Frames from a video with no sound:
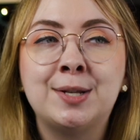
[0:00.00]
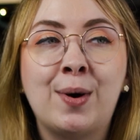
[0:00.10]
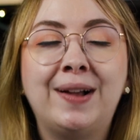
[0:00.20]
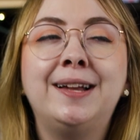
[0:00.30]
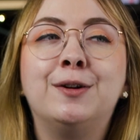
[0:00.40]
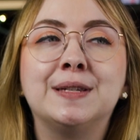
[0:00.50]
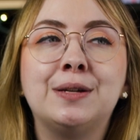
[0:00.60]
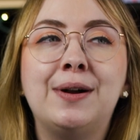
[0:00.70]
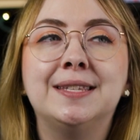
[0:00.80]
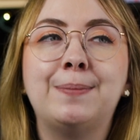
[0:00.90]
Twilight
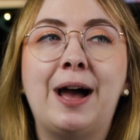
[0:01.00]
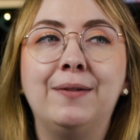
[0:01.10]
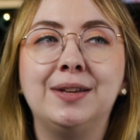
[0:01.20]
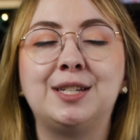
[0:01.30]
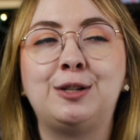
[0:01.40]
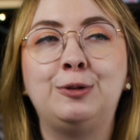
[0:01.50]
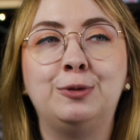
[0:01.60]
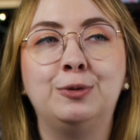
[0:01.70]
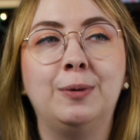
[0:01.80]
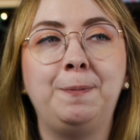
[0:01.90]
also ends up having
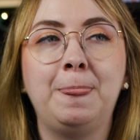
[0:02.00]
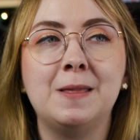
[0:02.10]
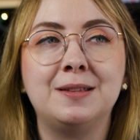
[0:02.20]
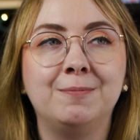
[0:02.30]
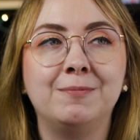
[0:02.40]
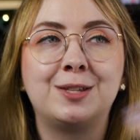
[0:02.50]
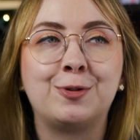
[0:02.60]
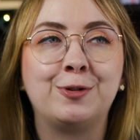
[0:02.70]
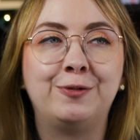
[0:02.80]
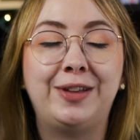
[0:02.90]
to
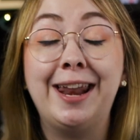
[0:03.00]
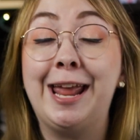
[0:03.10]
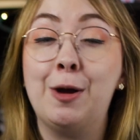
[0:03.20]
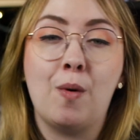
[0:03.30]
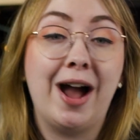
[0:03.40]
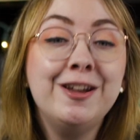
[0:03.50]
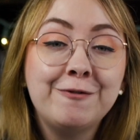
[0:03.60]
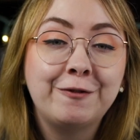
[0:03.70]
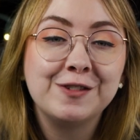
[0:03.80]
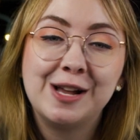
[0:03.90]
sort of get a
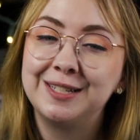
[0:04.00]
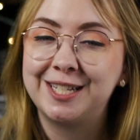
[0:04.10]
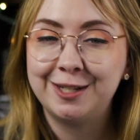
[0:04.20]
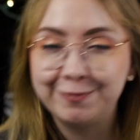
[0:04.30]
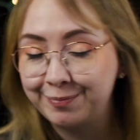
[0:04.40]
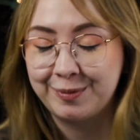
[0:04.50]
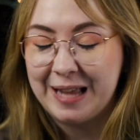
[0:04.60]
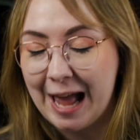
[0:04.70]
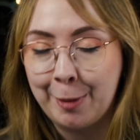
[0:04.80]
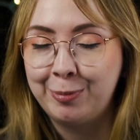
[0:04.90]
wife to
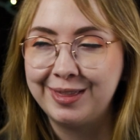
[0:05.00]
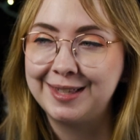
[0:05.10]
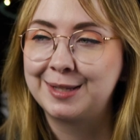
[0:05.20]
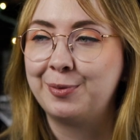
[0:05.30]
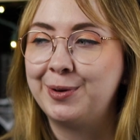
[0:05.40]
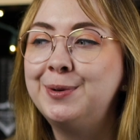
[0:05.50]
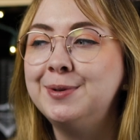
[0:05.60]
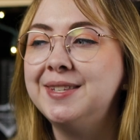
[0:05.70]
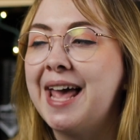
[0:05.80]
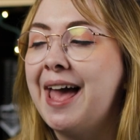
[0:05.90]
help with this ruse,